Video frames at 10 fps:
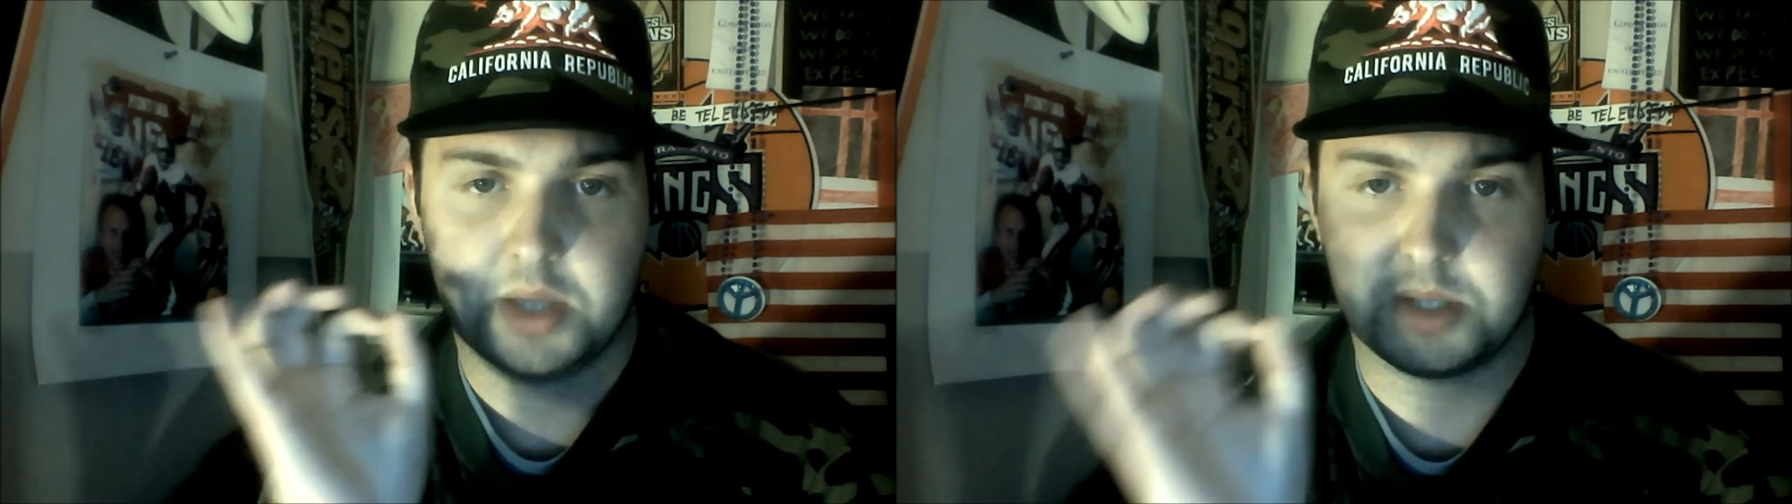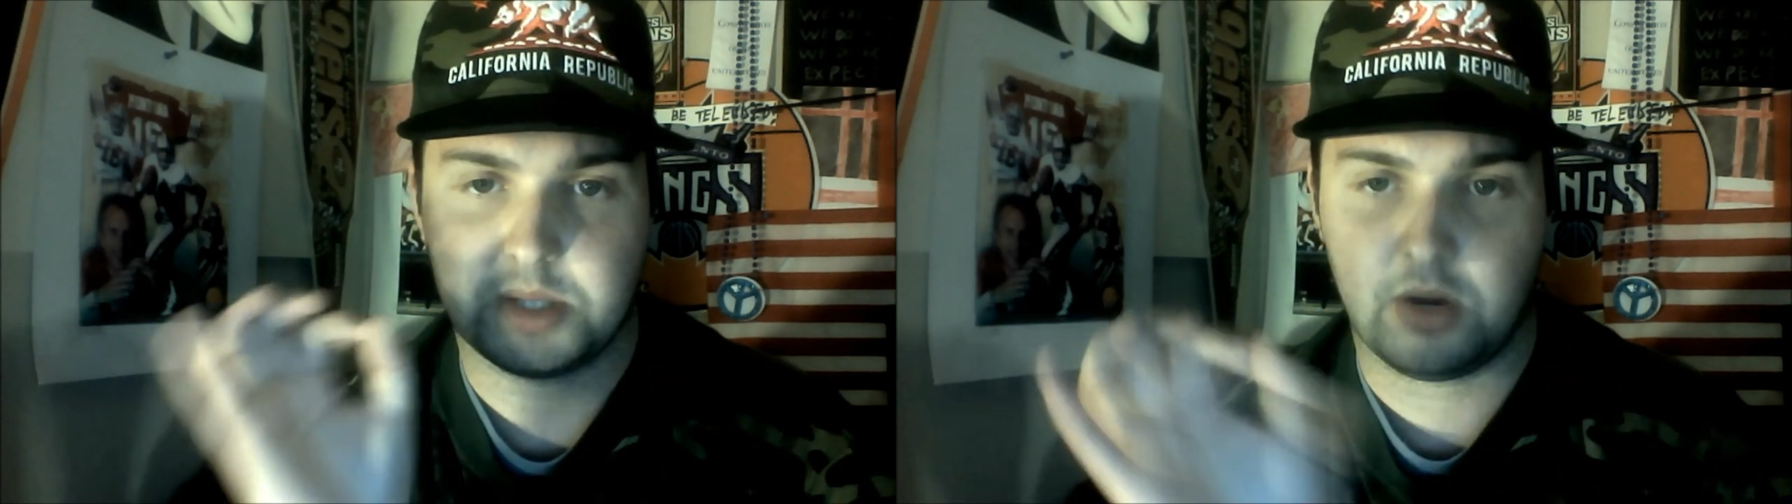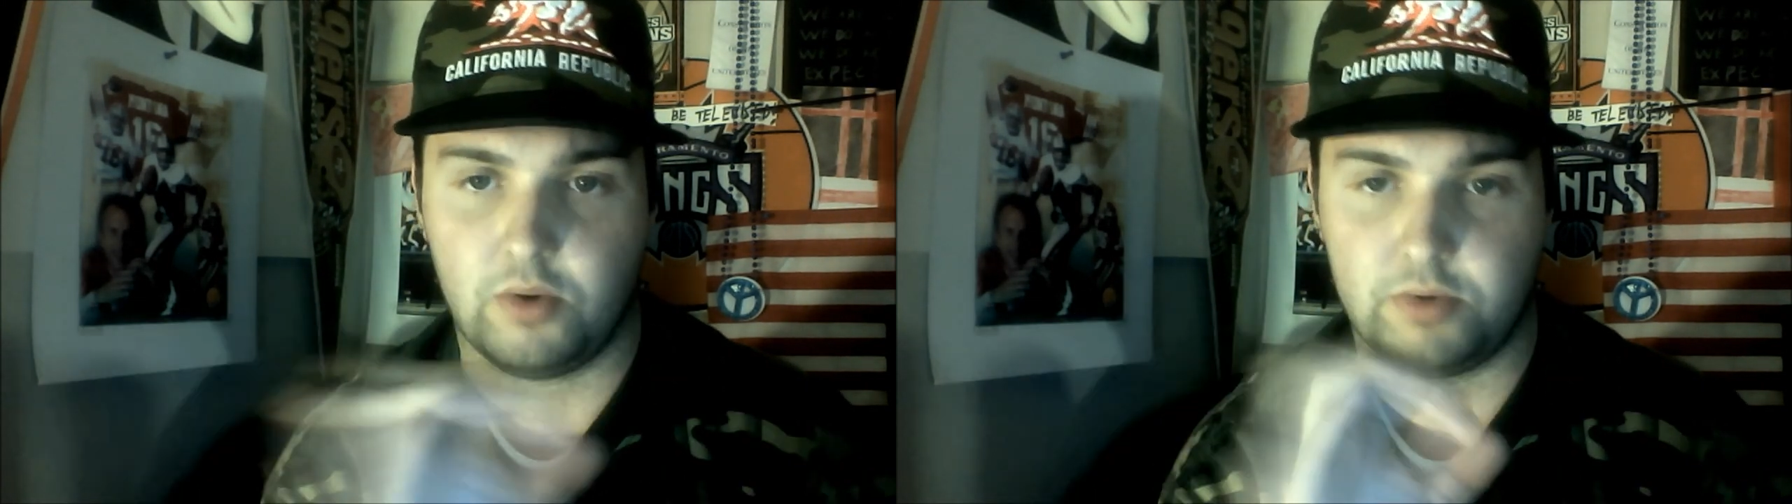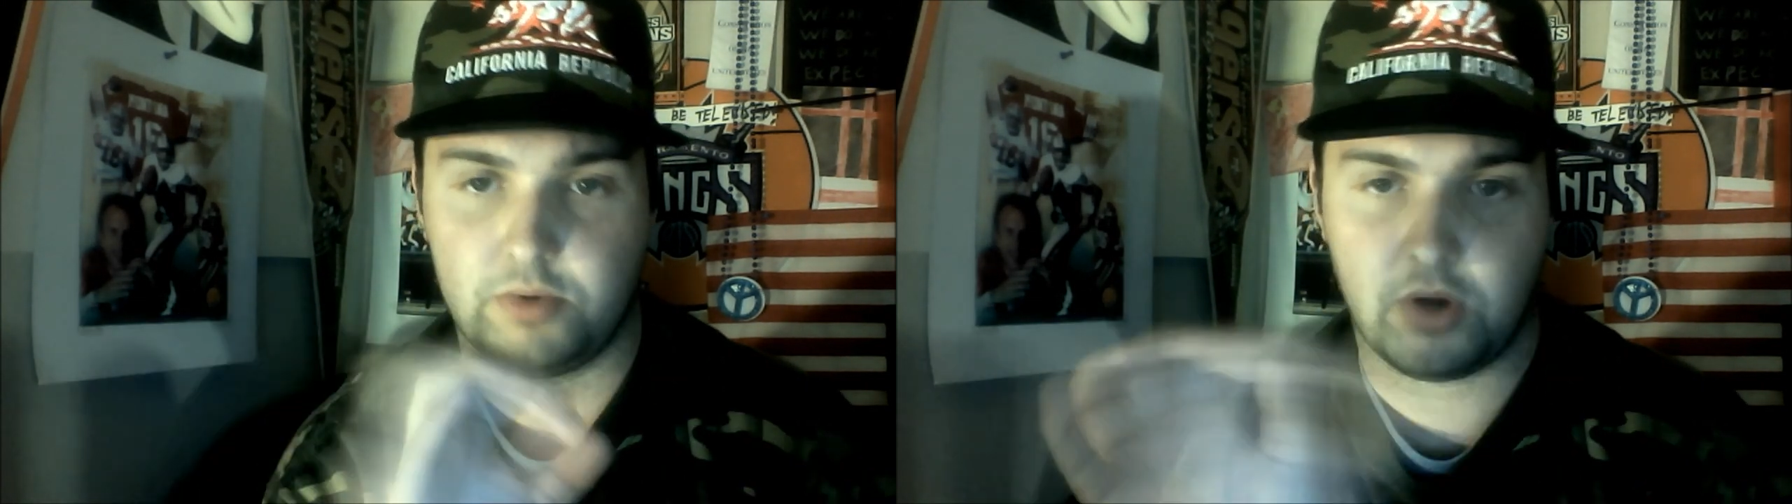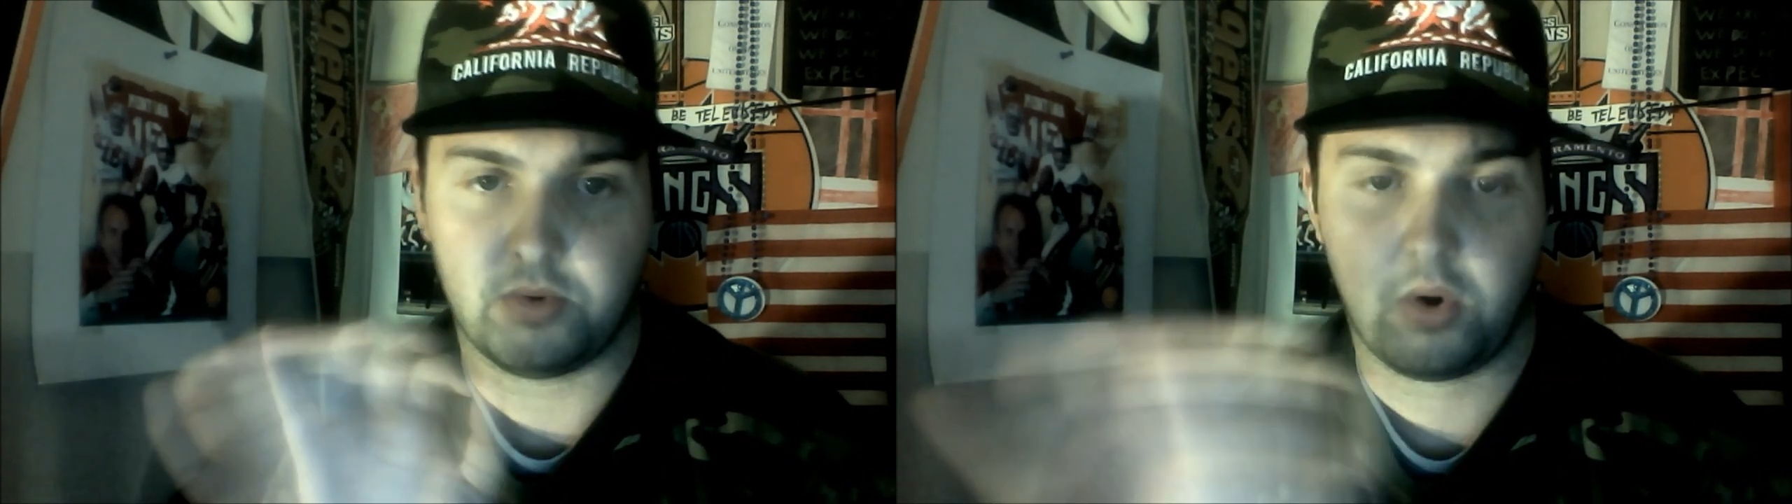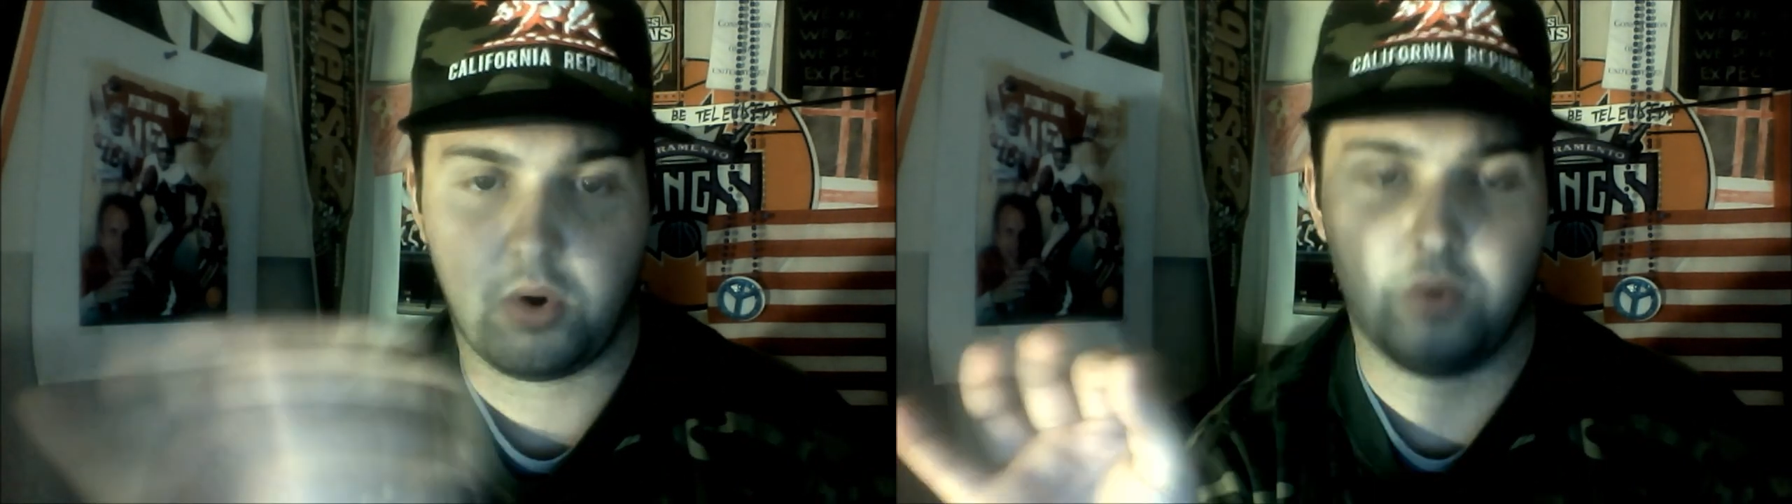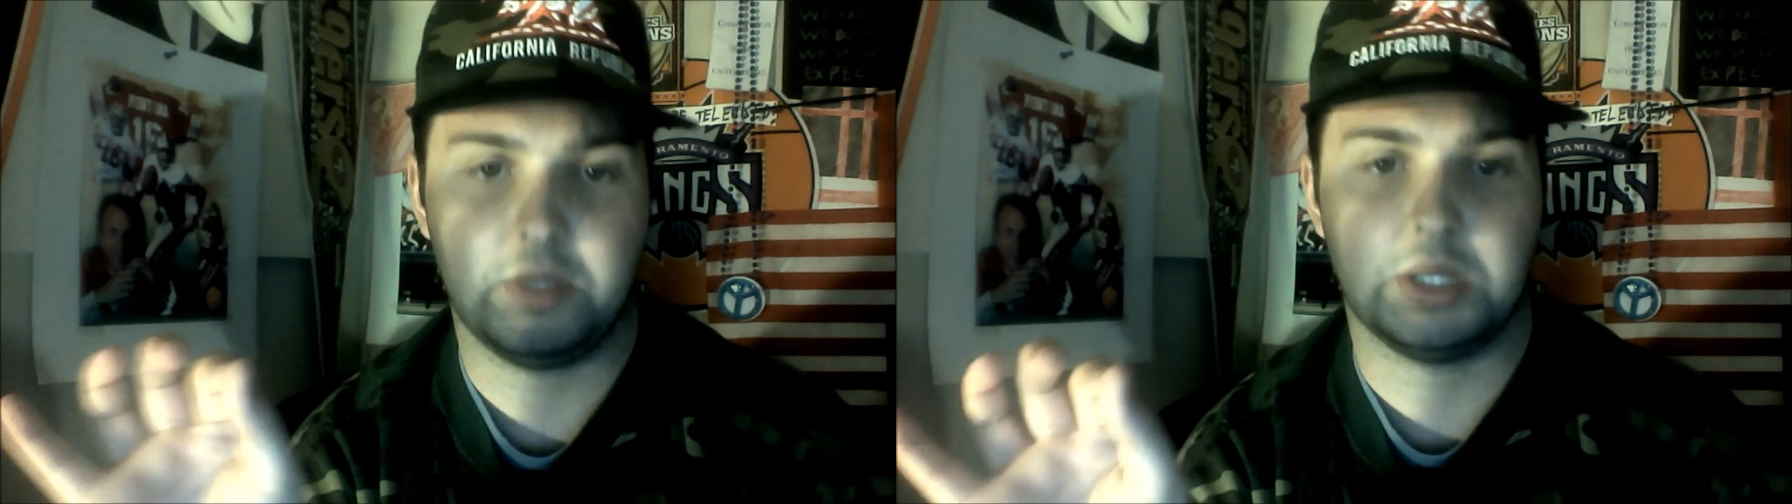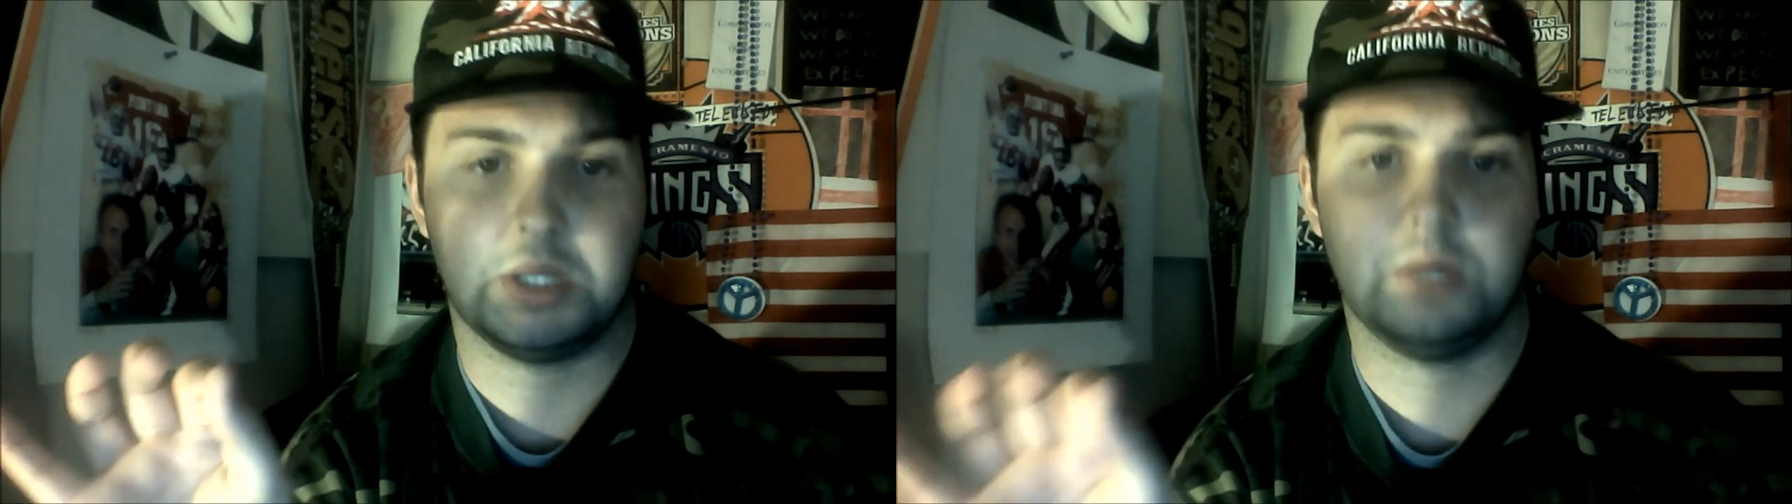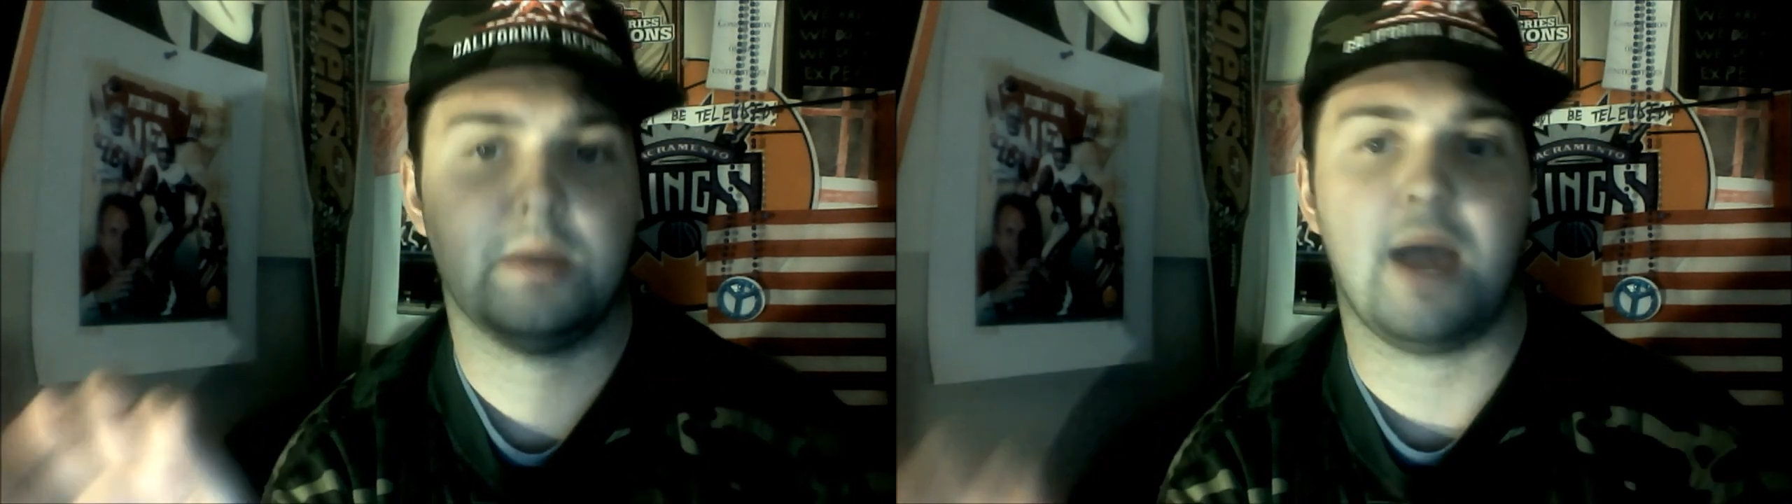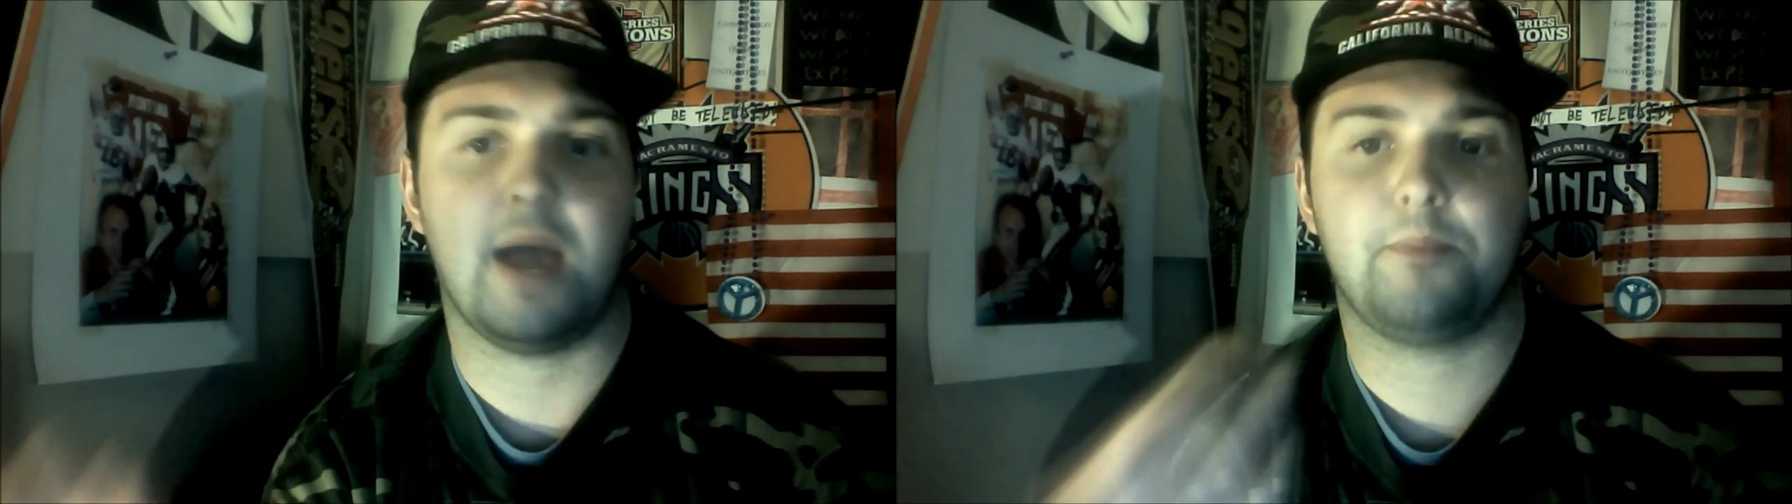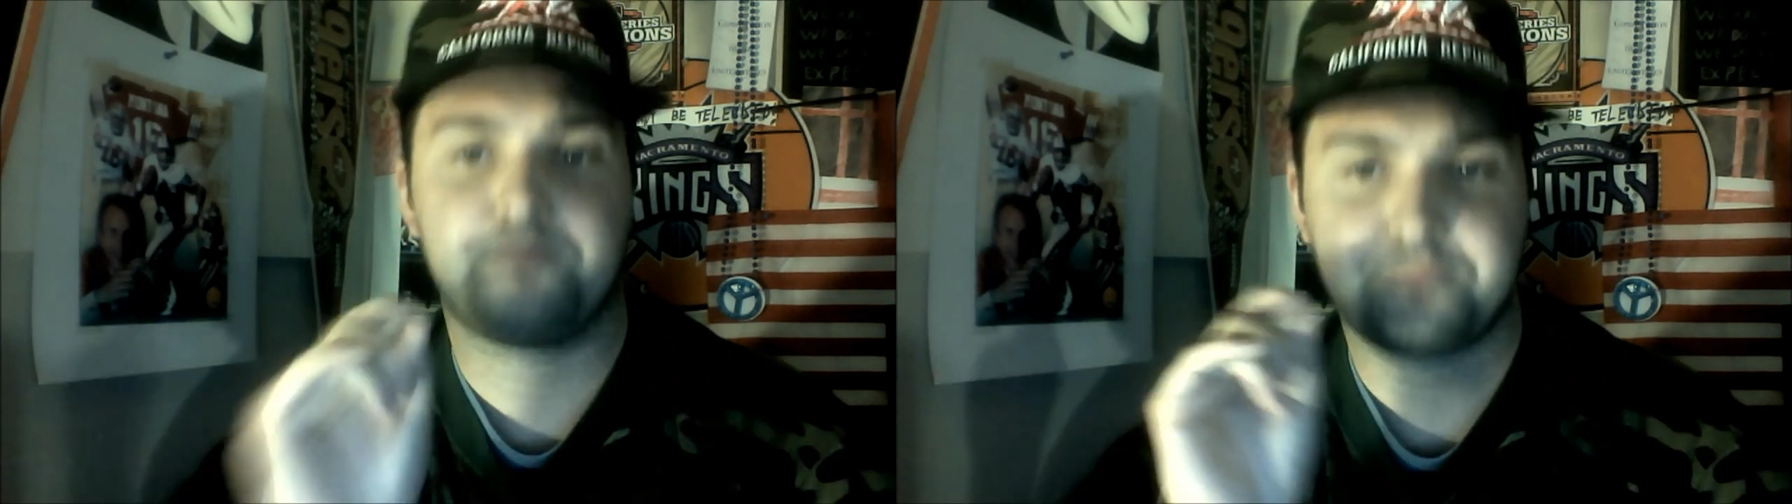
So don't hold me to that.